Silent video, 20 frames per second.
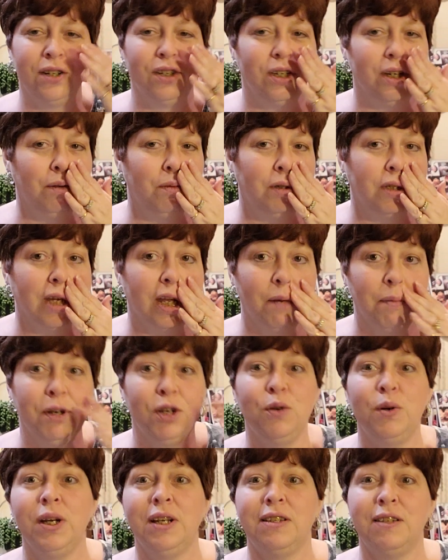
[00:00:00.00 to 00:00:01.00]
she was going to be
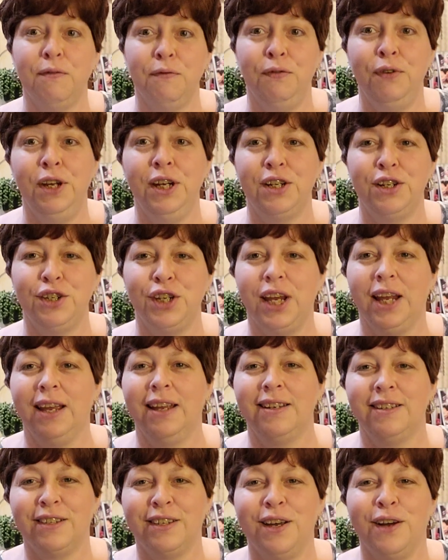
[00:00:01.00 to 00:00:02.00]
doing some finishing,
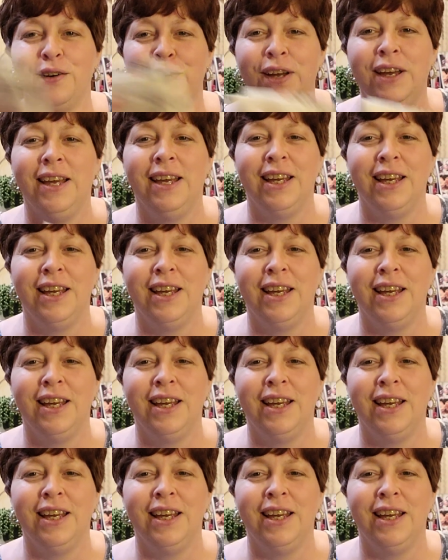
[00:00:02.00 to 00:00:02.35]
and so